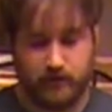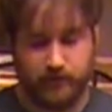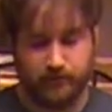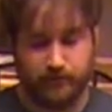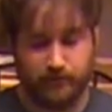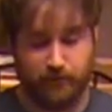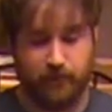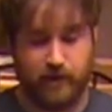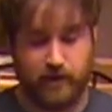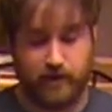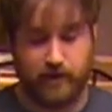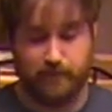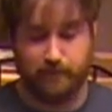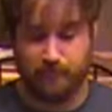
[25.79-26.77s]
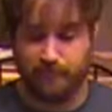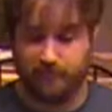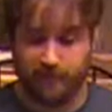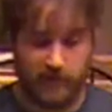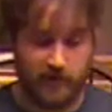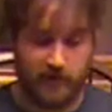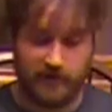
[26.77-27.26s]
it's a very,
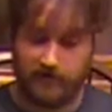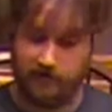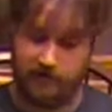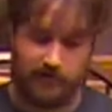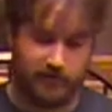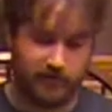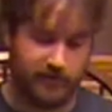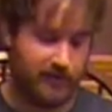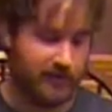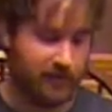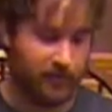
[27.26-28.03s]
very good looking